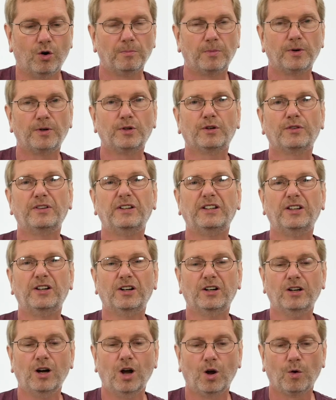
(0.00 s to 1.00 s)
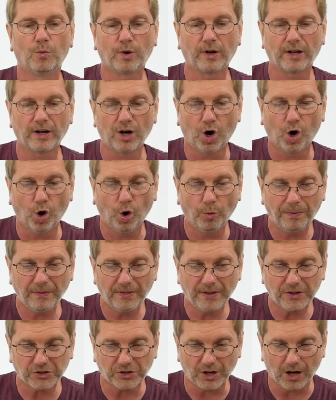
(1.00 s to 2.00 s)
but during the year we're going to open
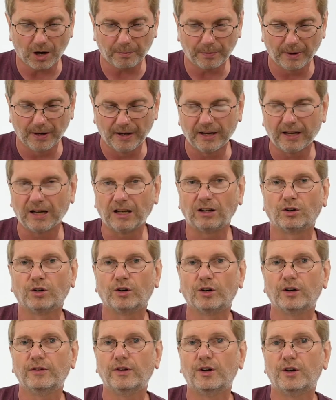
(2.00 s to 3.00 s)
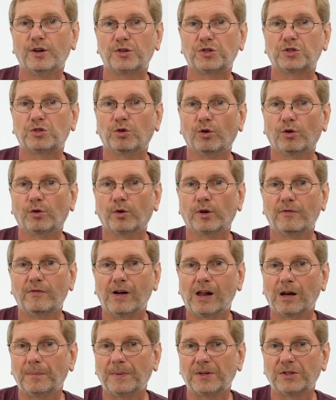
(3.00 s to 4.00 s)
this up and learn the historical
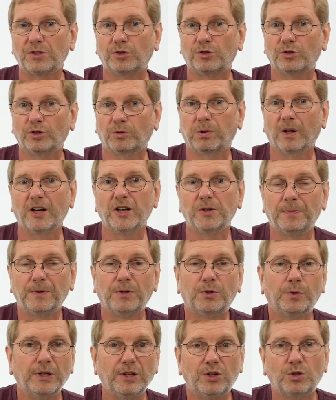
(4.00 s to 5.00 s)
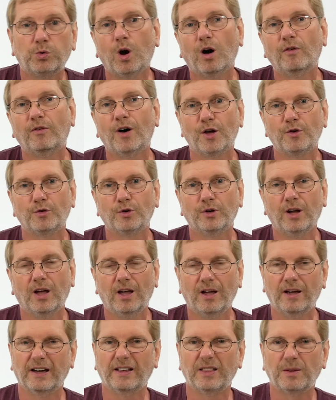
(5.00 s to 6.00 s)
developments that took place between 1200
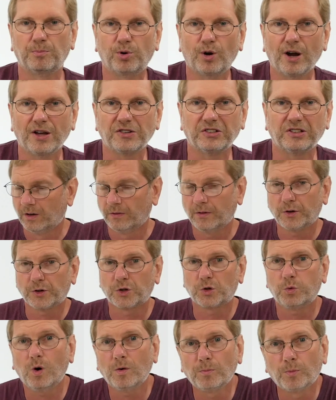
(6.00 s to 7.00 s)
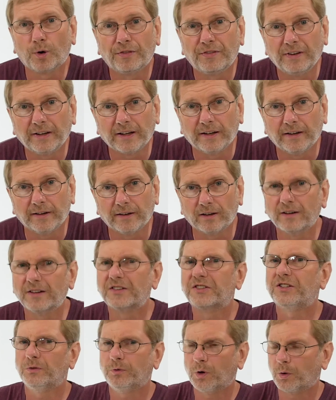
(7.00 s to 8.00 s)
and the present. So there's one more thing in here. Let's
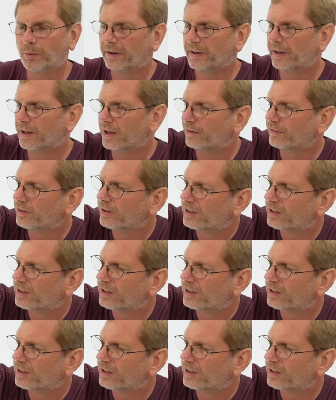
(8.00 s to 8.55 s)
see what we have.